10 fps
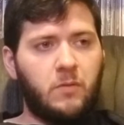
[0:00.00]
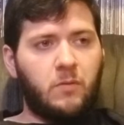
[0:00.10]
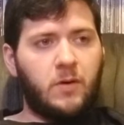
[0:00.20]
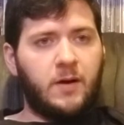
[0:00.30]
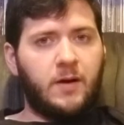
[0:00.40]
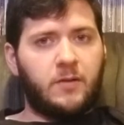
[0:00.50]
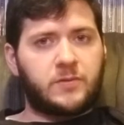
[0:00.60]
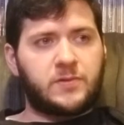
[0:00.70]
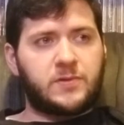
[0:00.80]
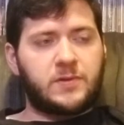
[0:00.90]
What
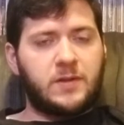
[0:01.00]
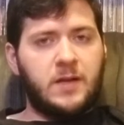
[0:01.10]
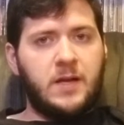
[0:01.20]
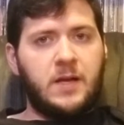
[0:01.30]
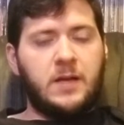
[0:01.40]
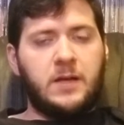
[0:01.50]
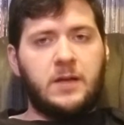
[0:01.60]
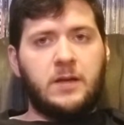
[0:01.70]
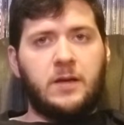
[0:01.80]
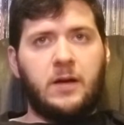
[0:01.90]
else?
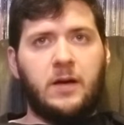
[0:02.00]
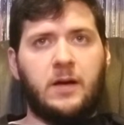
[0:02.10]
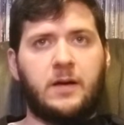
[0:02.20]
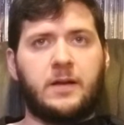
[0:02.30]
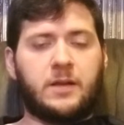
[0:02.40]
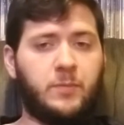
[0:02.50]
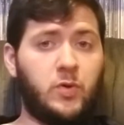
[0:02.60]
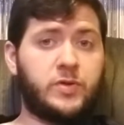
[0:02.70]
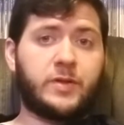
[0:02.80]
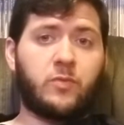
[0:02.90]
In the
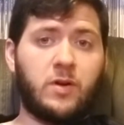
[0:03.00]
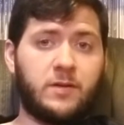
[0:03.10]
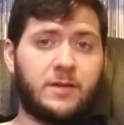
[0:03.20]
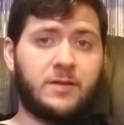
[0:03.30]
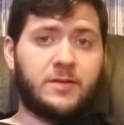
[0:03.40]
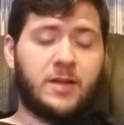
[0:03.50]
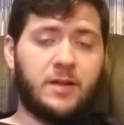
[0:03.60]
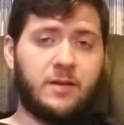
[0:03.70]
music world, there's a